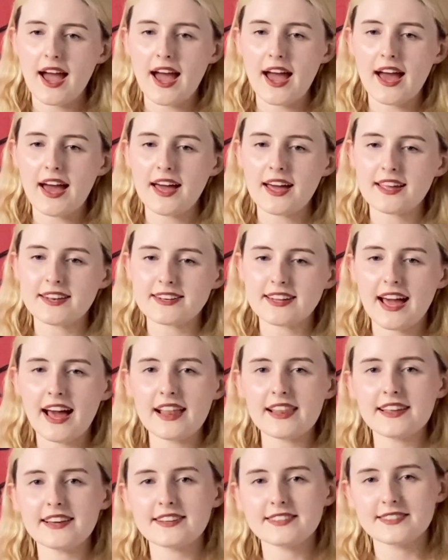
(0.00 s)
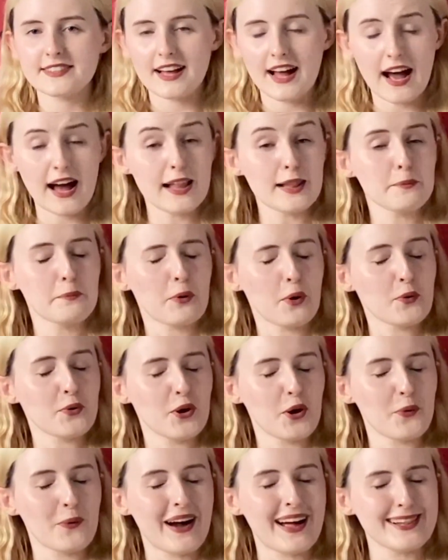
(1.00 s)
And Alex Albon,
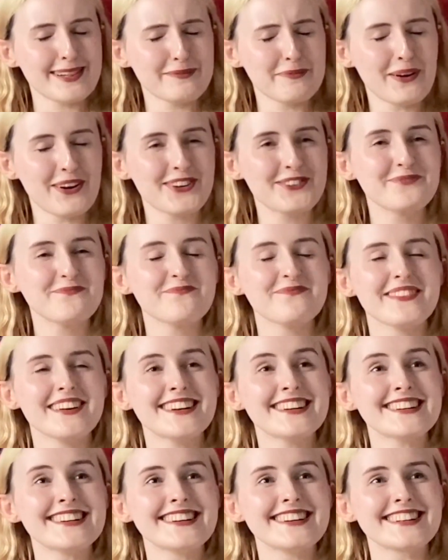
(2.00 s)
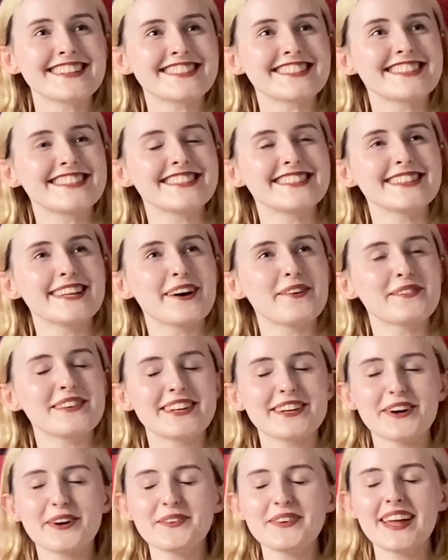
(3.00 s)
that's who he's now
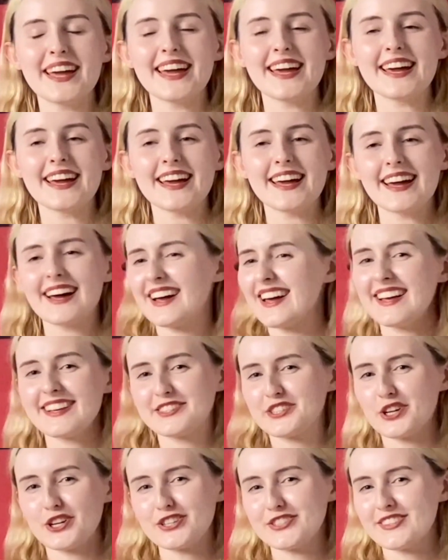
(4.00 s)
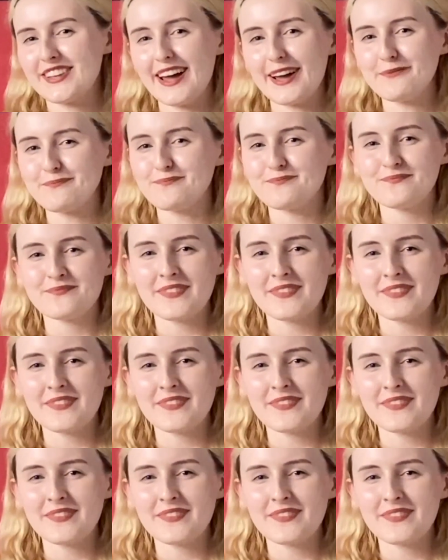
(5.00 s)
in, is going to stay.